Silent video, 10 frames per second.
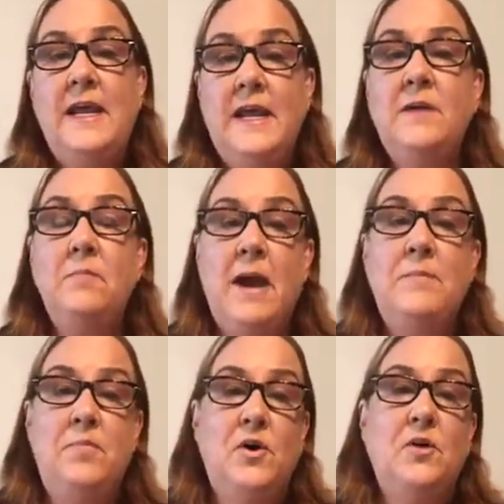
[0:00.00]
in my
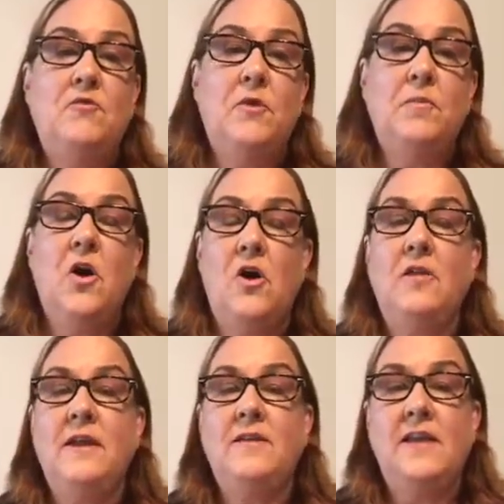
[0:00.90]
book, From
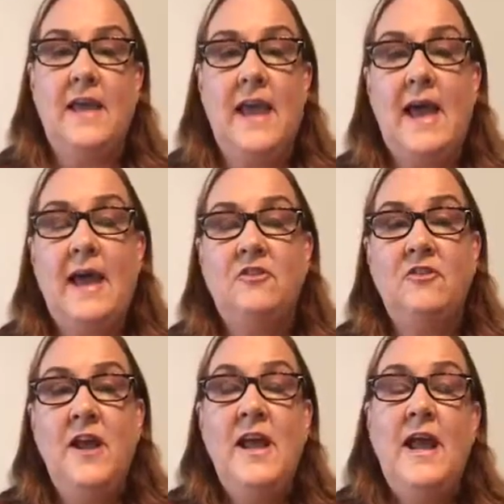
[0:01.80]
Calling to Cash,